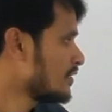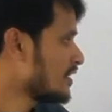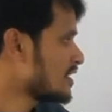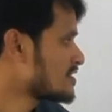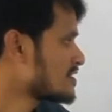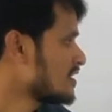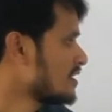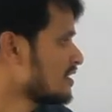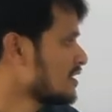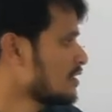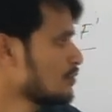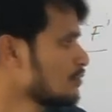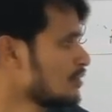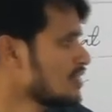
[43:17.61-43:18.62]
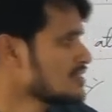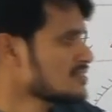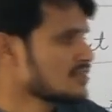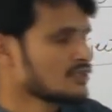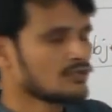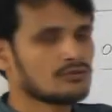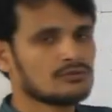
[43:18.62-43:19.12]
If you are extending the two
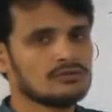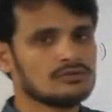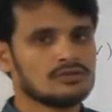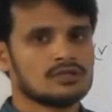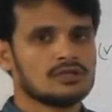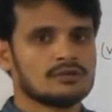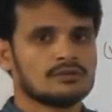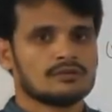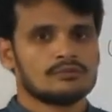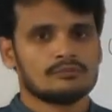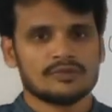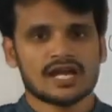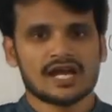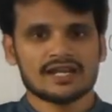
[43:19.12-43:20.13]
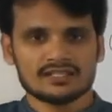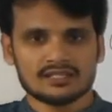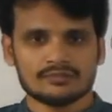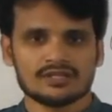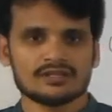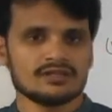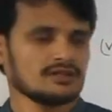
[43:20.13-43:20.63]
rays into behind
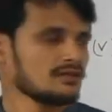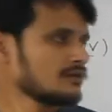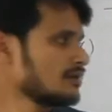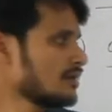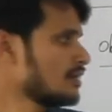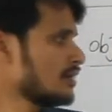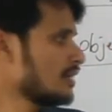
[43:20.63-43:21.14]
the mirror,